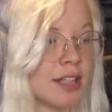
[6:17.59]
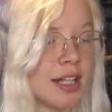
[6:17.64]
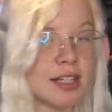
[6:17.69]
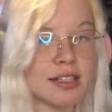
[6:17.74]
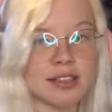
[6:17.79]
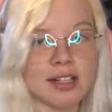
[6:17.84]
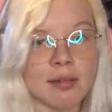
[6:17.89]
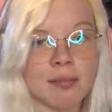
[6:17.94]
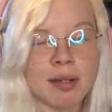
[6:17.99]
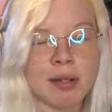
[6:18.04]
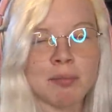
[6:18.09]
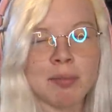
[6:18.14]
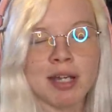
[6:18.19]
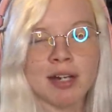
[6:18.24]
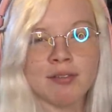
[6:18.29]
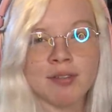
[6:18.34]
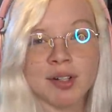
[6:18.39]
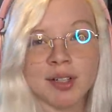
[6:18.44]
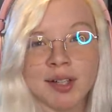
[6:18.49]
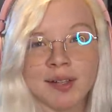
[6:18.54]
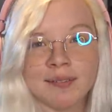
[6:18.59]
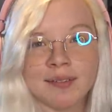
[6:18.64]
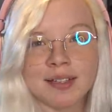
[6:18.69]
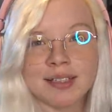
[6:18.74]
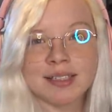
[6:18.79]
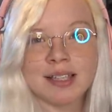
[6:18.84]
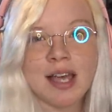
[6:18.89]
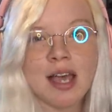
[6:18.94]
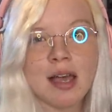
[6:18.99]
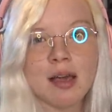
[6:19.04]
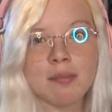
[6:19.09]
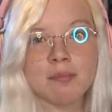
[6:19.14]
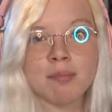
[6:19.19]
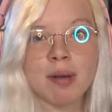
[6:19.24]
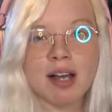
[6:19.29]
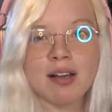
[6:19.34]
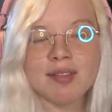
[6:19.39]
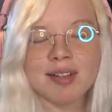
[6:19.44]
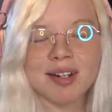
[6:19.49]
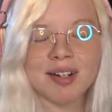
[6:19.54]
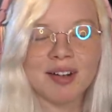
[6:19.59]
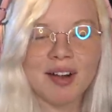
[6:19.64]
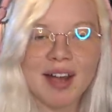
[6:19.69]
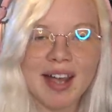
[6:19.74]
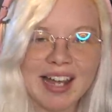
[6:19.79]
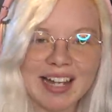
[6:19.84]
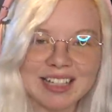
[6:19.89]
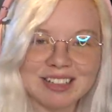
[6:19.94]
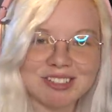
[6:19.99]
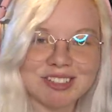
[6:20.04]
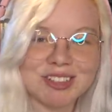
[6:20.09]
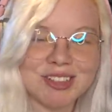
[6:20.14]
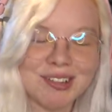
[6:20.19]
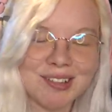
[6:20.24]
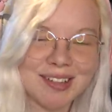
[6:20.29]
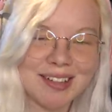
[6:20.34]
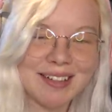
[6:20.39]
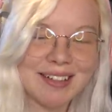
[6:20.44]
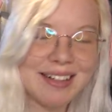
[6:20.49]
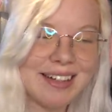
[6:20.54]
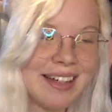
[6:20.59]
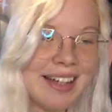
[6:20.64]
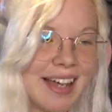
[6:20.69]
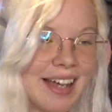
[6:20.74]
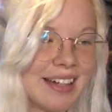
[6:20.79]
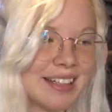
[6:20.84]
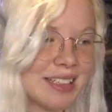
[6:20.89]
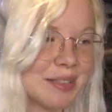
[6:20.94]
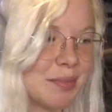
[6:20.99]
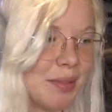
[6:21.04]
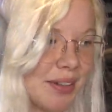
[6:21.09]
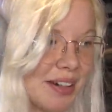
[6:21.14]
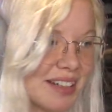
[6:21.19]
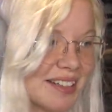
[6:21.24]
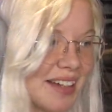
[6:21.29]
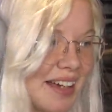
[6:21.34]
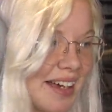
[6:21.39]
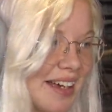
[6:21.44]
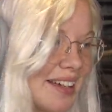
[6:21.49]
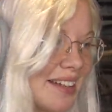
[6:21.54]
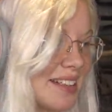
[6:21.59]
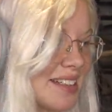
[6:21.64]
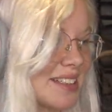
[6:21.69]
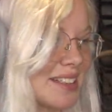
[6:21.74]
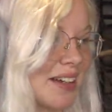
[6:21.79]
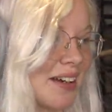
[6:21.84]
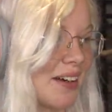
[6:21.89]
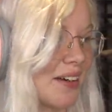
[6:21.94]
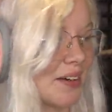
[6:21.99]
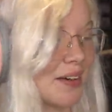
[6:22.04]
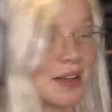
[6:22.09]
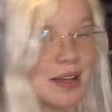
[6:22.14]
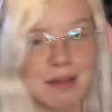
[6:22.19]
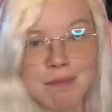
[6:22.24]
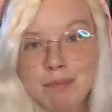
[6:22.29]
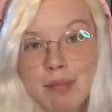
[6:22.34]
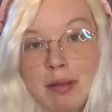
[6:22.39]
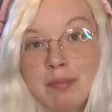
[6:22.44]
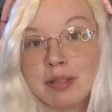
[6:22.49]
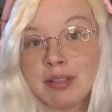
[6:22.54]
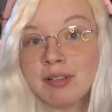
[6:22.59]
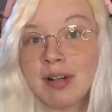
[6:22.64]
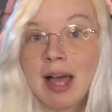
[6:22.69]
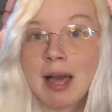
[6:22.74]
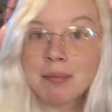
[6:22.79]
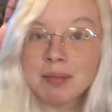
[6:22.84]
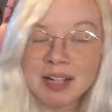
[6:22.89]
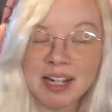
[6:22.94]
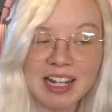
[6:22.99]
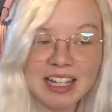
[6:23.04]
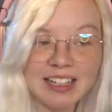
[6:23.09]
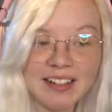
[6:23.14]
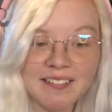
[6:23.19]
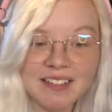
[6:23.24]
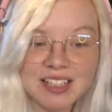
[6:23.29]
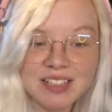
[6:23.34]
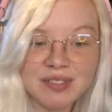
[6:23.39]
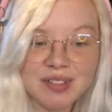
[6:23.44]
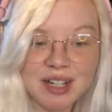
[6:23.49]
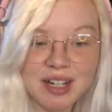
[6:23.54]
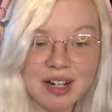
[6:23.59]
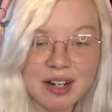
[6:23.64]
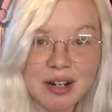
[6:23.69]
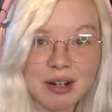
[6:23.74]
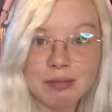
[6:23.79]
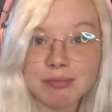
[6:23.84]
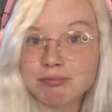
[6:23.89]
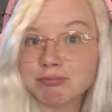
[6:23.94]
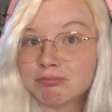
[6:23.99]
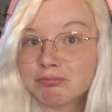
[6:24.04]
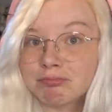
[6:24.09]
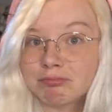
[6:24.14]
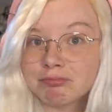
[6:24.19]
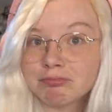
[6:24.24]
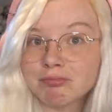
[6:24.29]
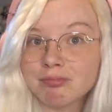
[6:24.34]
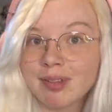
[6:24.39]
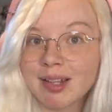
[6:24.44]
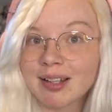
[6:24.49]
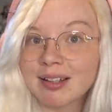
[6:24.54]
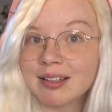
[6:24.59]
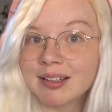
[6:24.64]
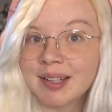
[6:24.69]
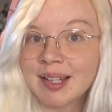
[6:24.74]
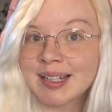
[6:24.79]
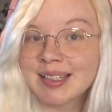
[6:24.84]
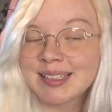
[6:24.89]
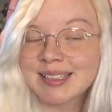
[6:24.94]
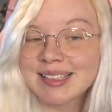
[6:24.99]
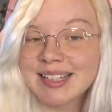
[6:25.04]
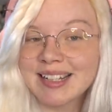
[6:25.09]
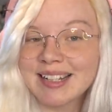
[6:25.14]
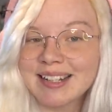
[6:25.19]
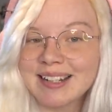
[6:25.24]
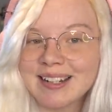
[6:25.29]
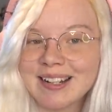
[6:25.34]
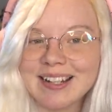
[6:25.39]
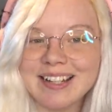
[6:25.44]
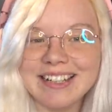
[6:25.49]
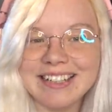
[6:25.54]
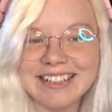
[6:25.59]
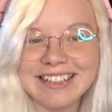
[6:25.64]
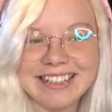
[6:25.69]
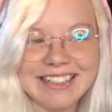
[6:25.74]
Last time I made a video like this, my video got age restricted and demonetized. So maybe that will happen again in this video. Let's see.